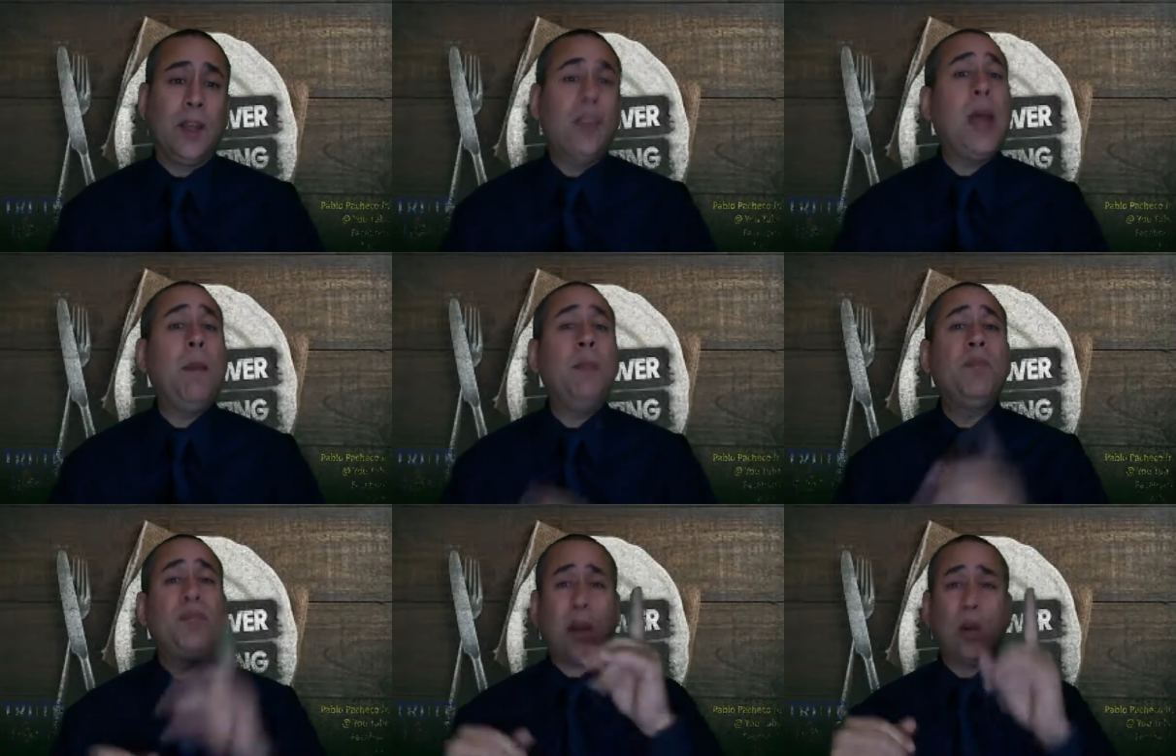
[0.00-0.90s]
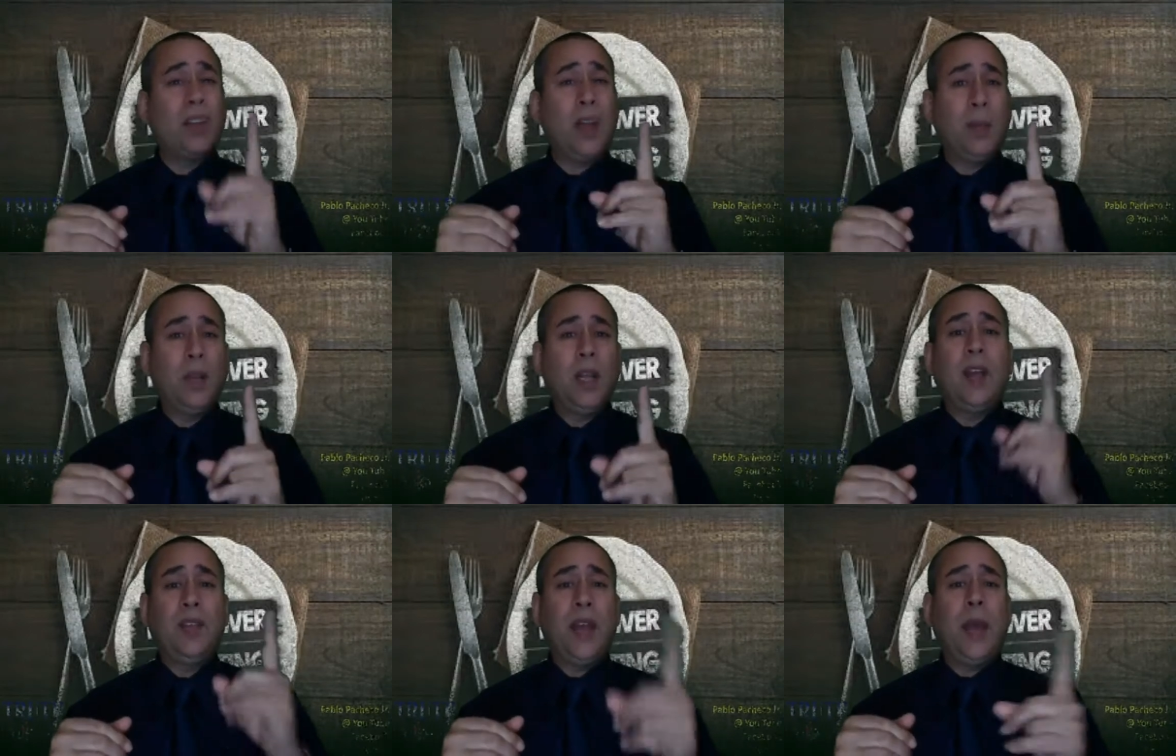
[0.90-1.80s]
Them, not only them,
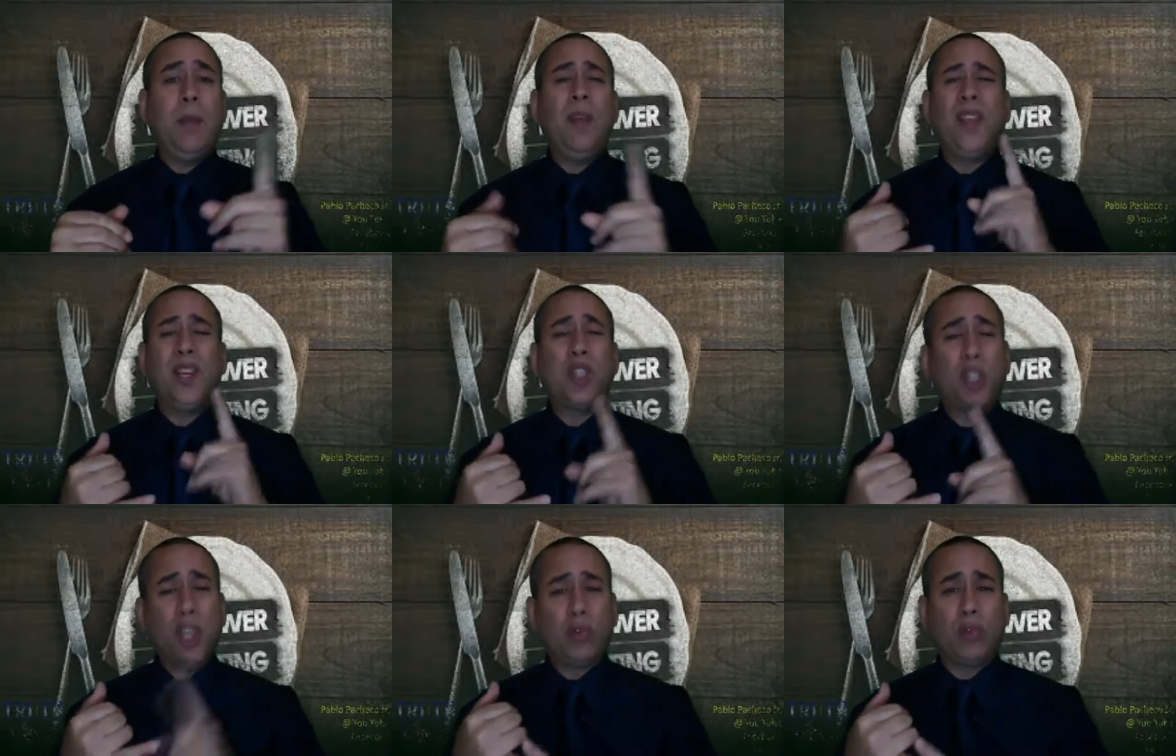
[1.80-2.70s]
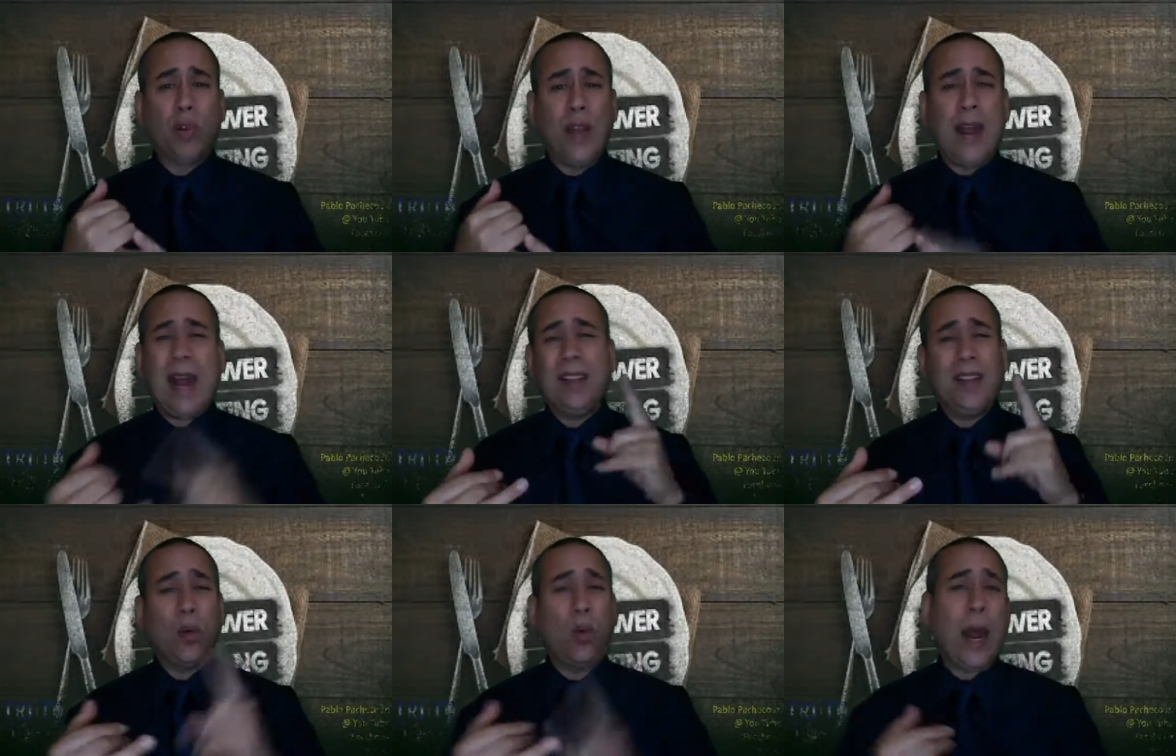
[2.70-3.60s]
them, their children, and
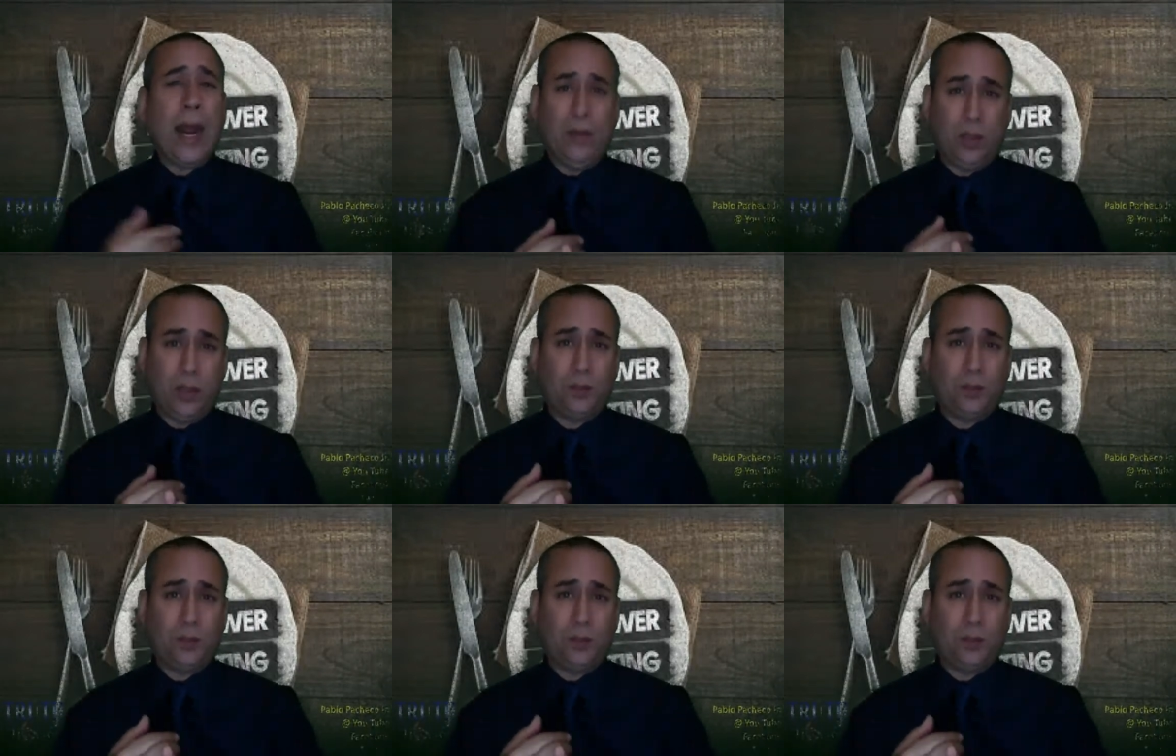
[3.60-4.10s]
their wives.